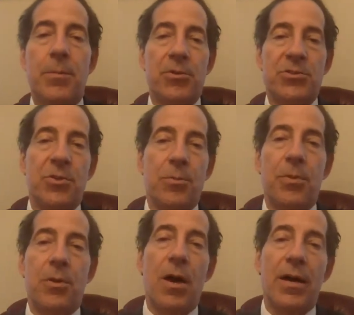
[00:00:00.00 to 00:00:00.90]
personal
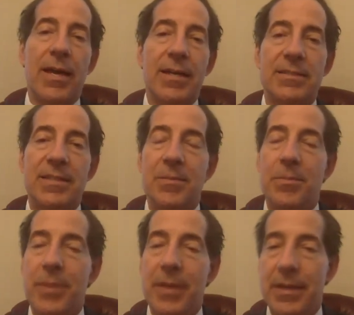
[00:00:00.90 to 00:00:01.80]
belongings had
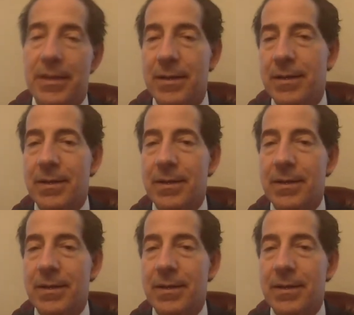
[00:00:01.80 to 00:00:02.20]
been